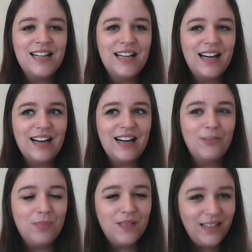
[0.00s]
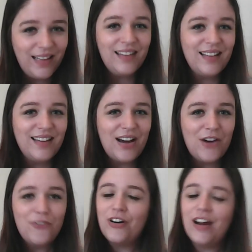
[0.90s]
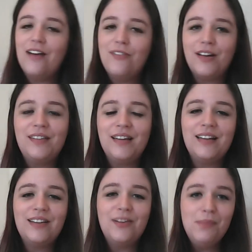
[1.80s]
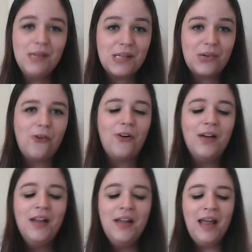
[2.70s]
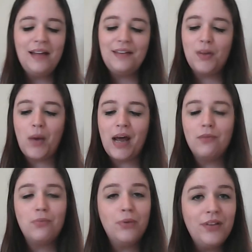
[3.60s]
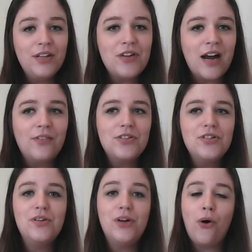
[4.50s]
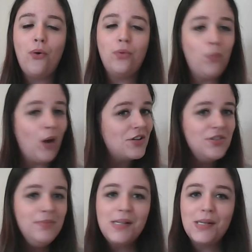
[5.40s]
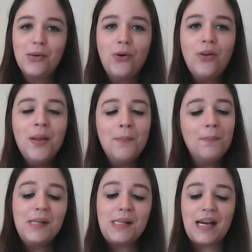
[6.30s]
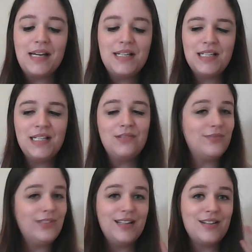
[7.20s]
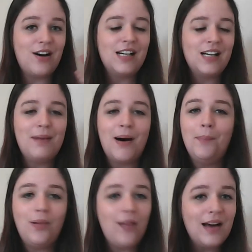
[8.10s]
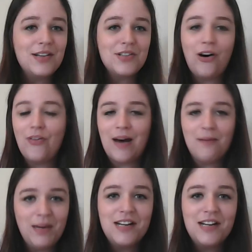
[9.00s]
completely cover everything in the musical, and so I really challenge you to go watch the musical, since I didn't really talk about plot all that much.